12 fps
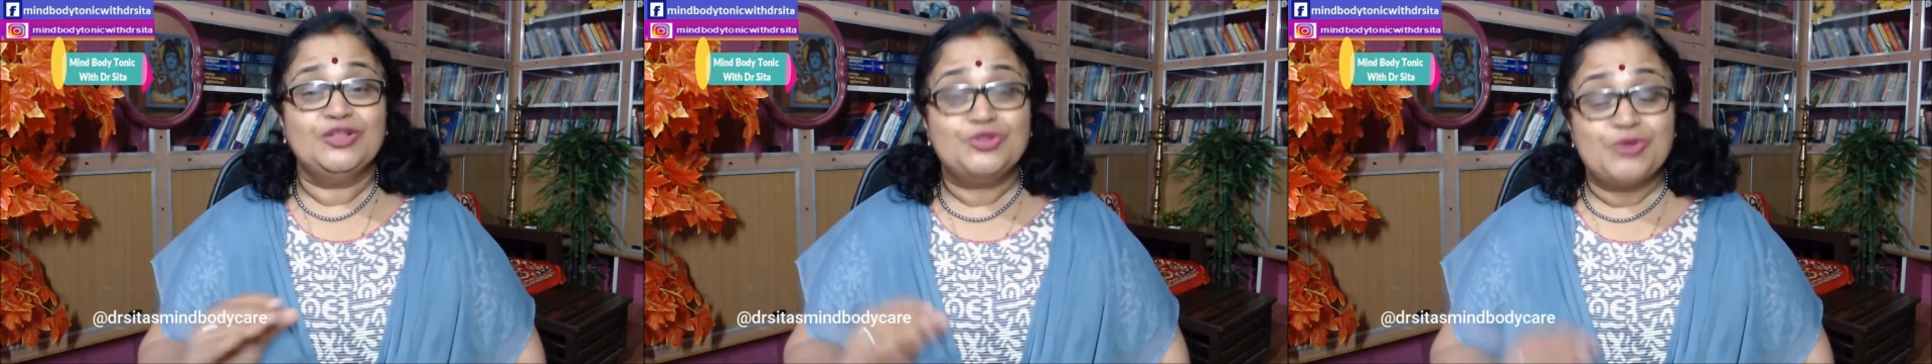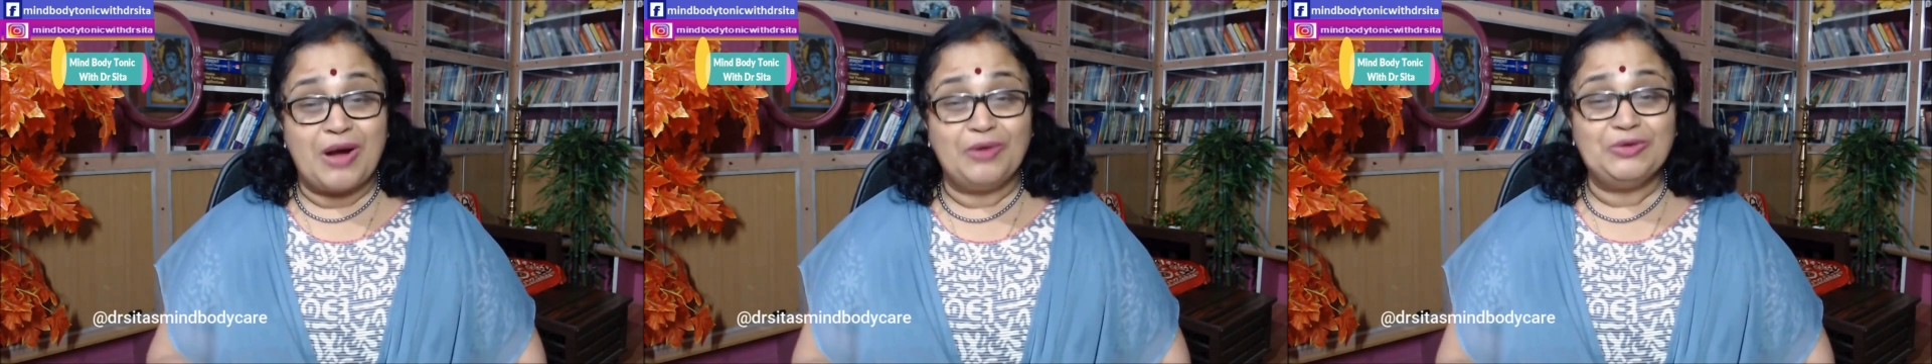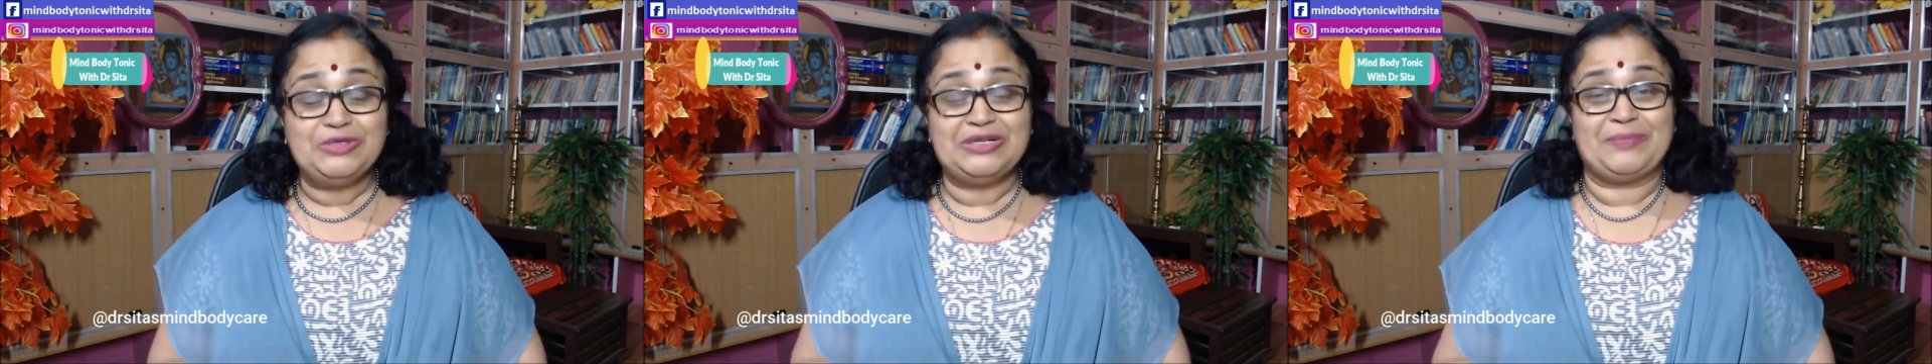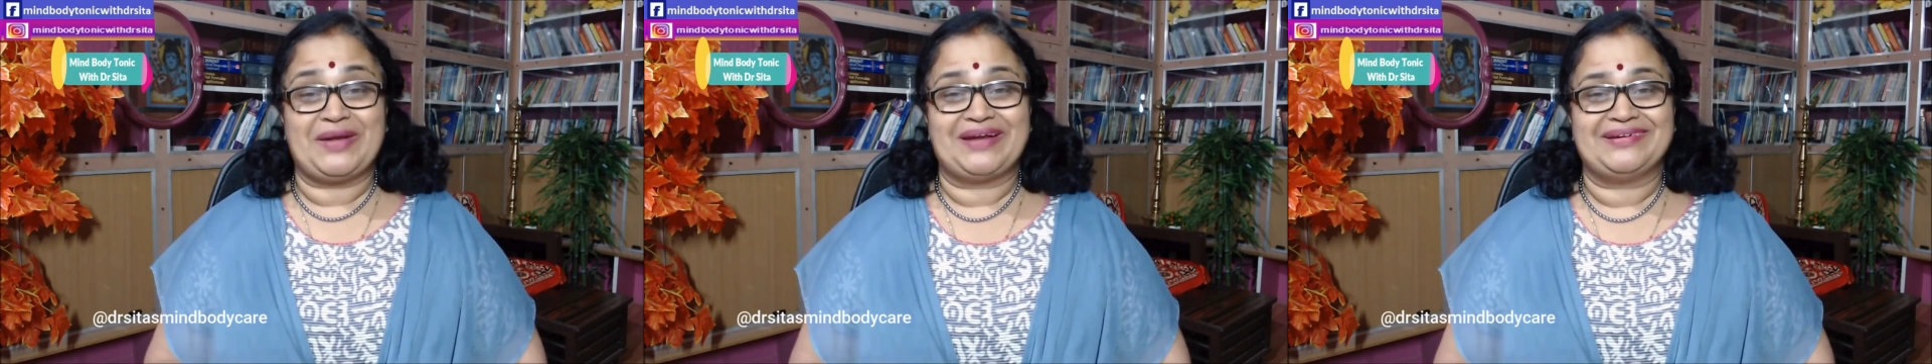throughout the
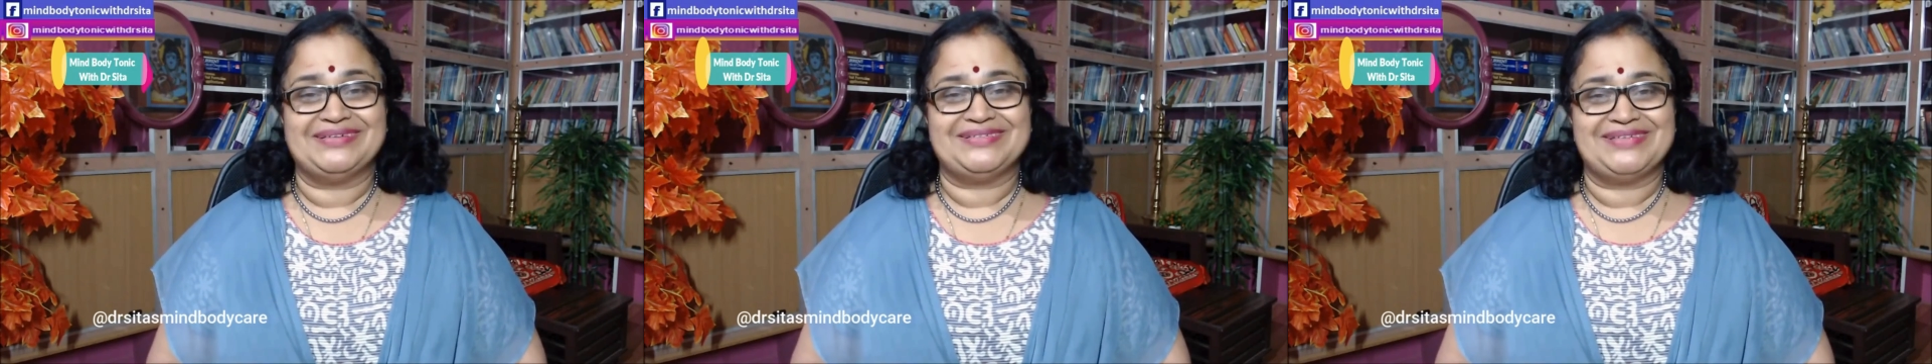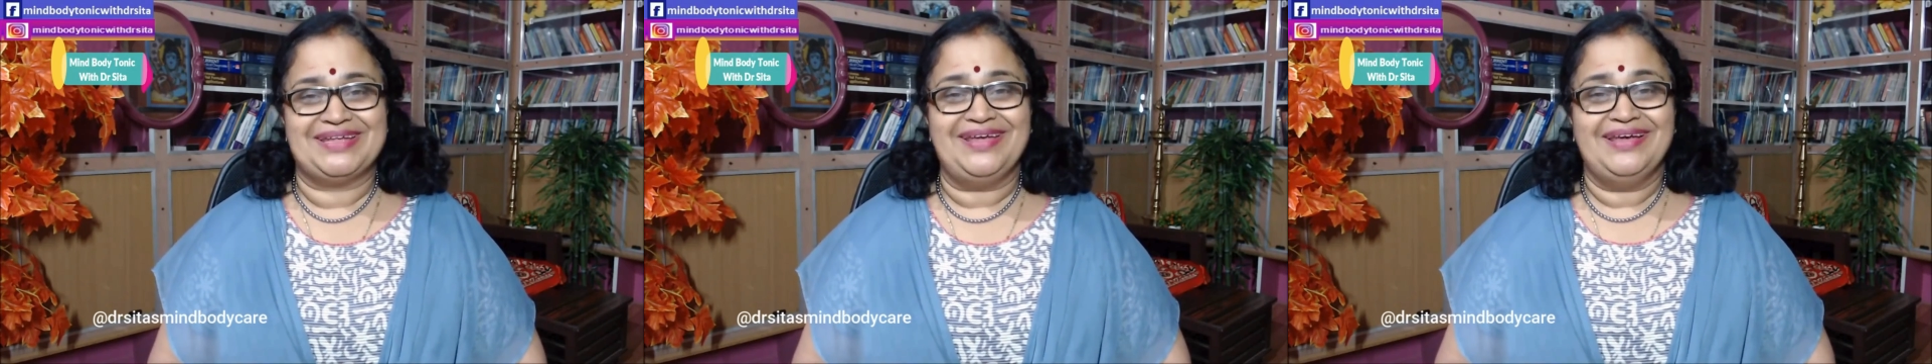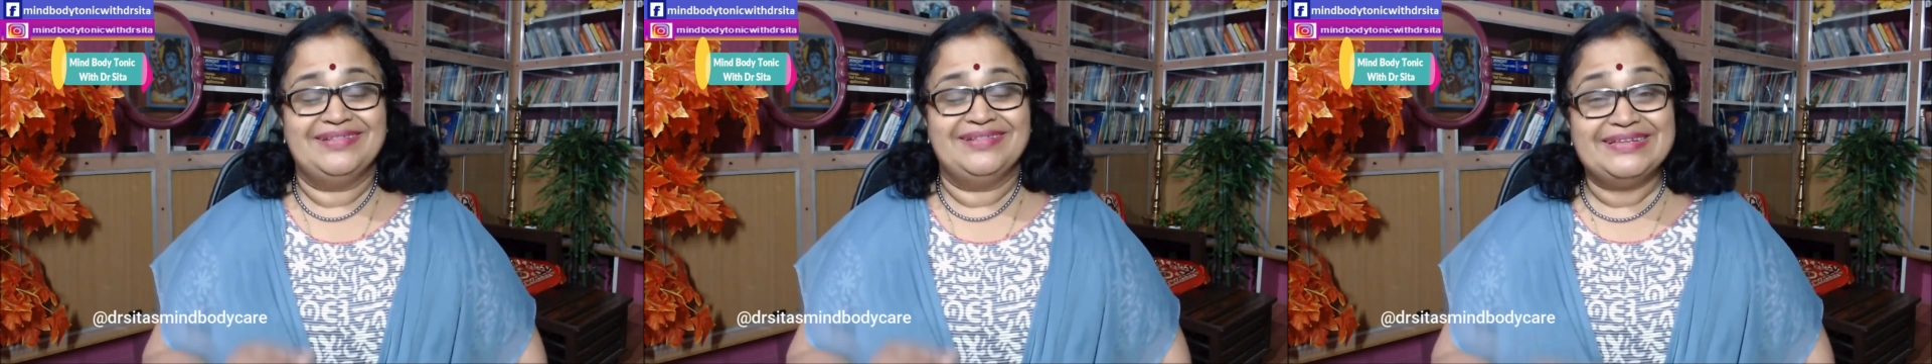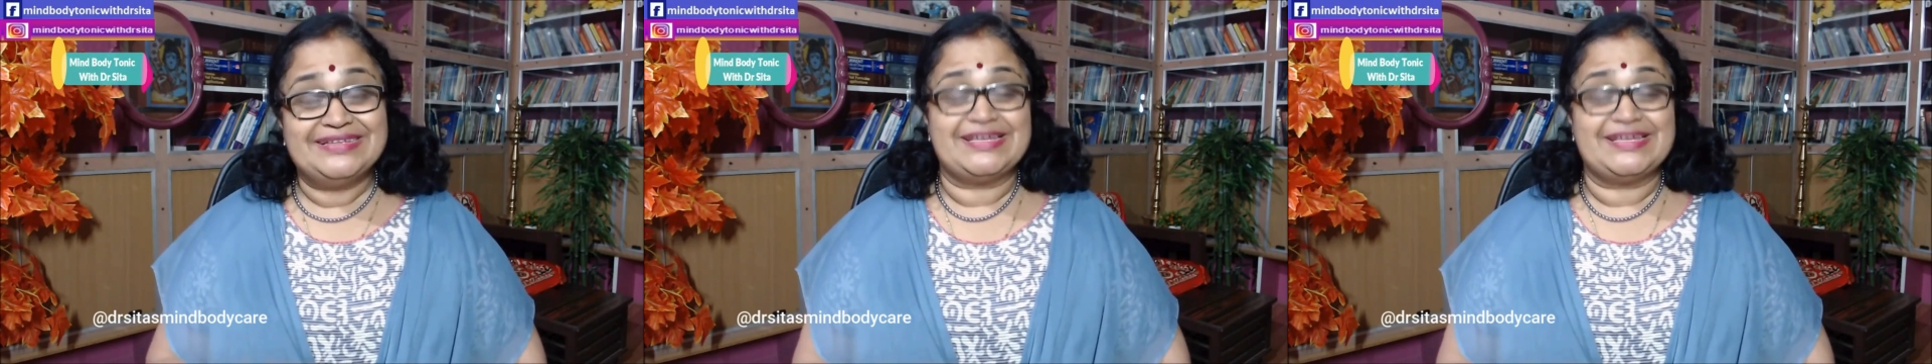pregnancy,
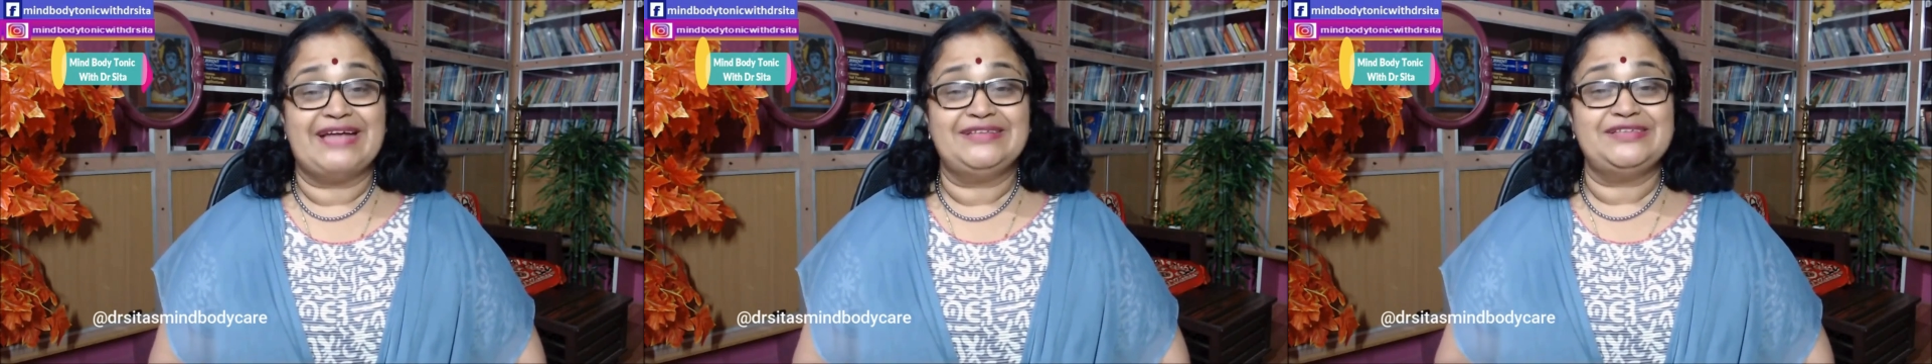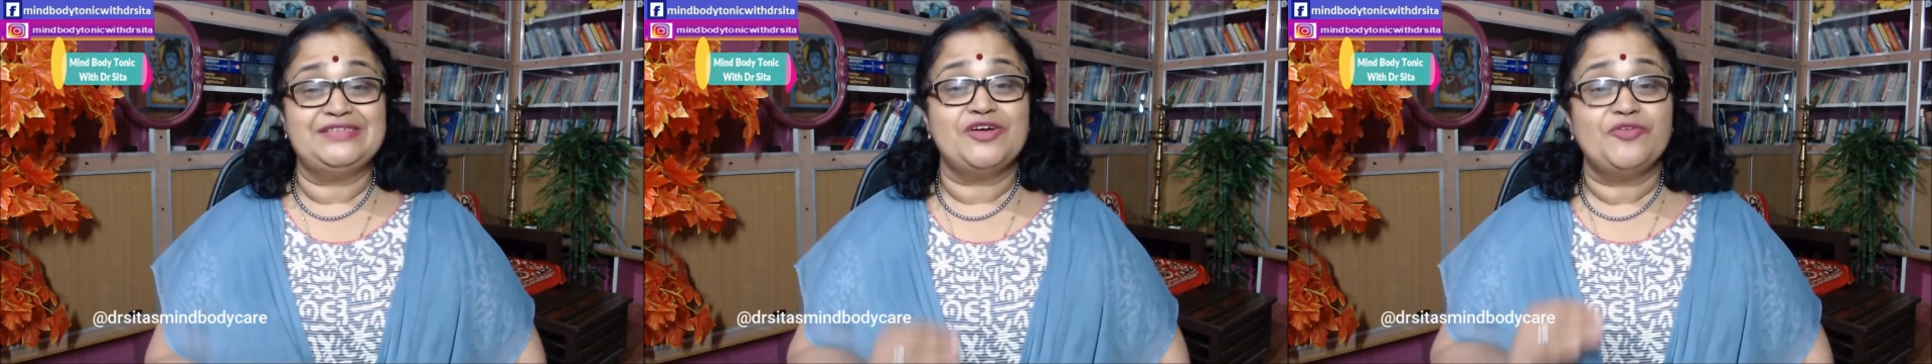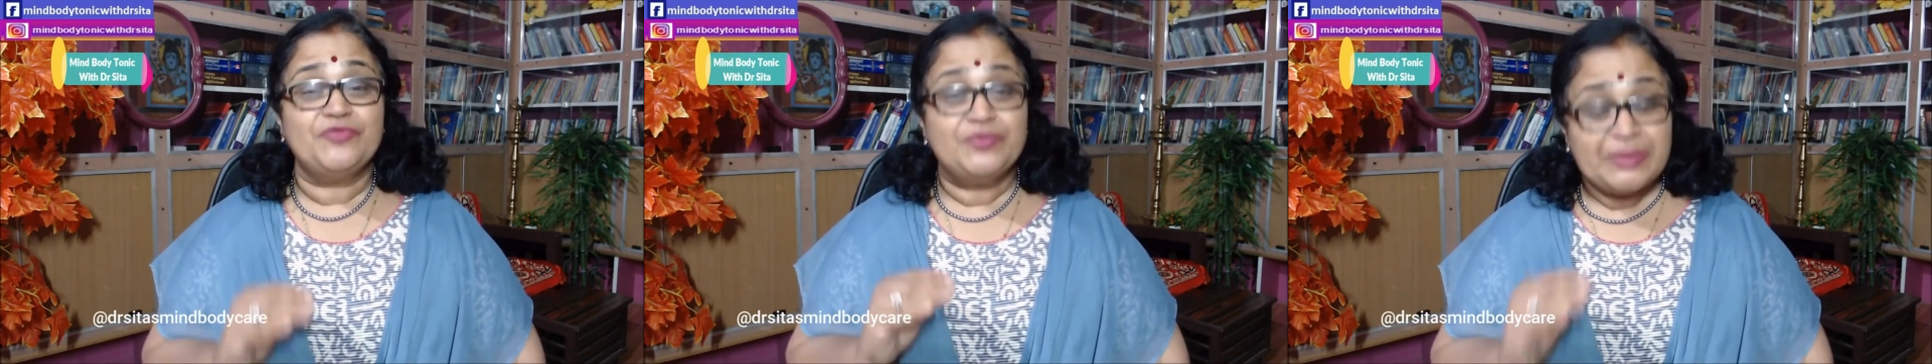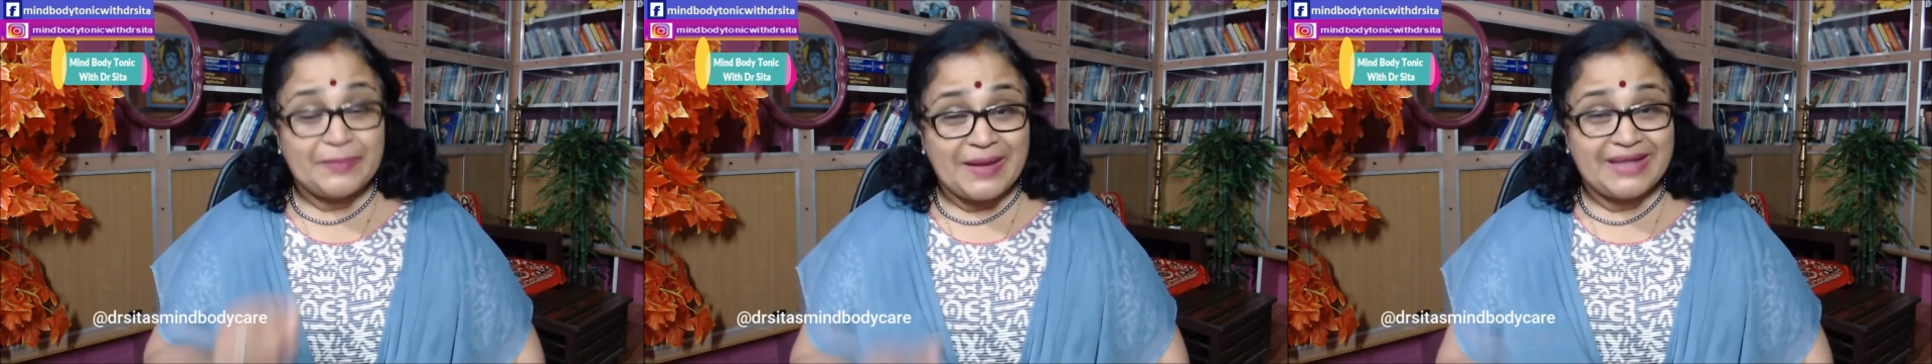then the chances of
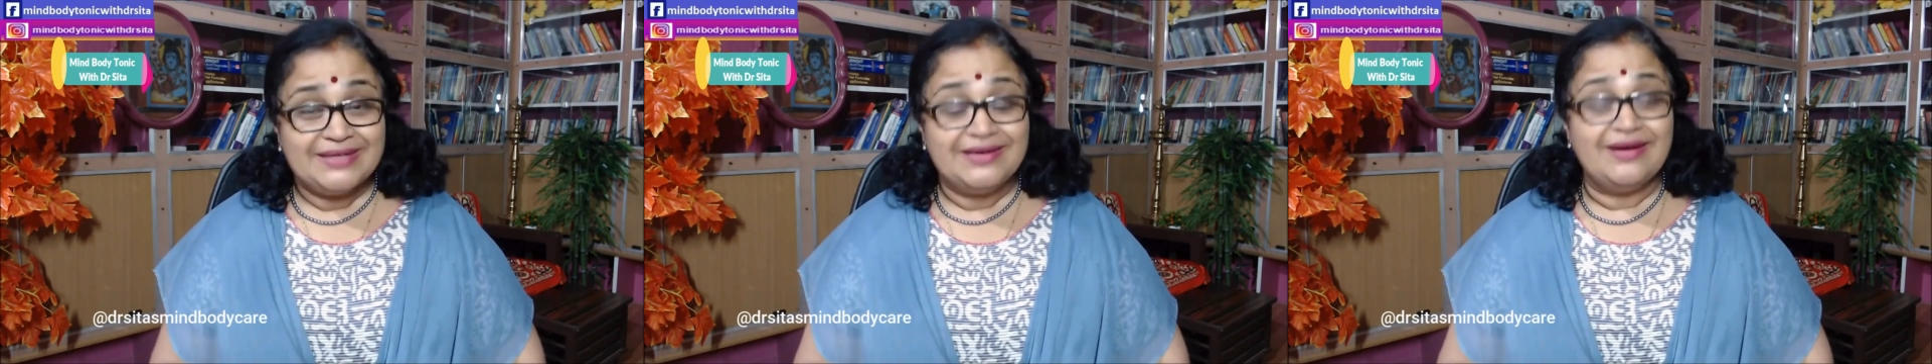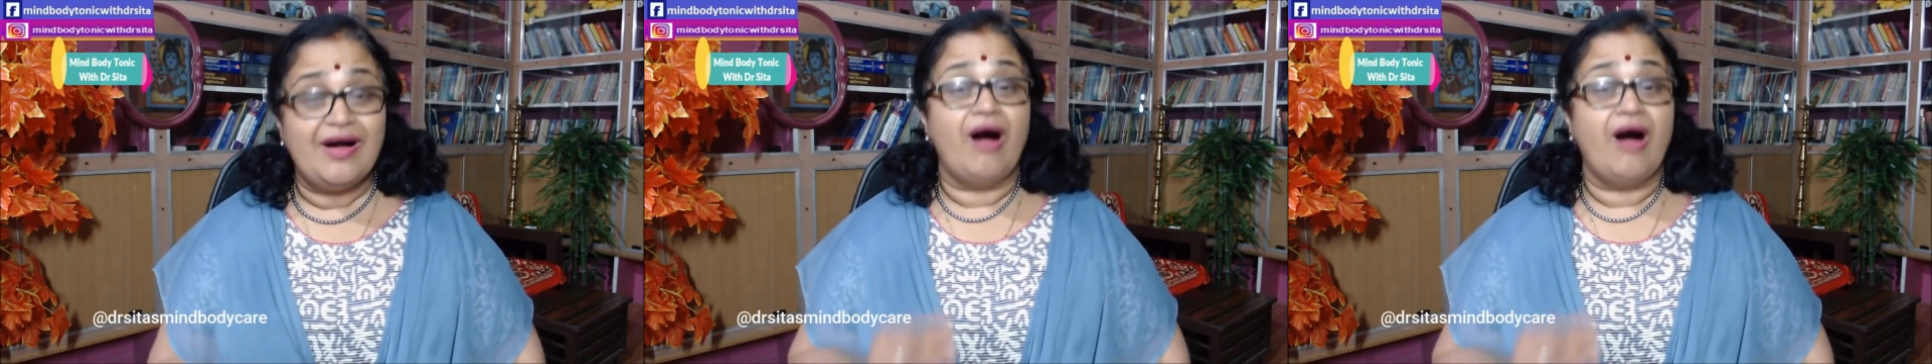the mother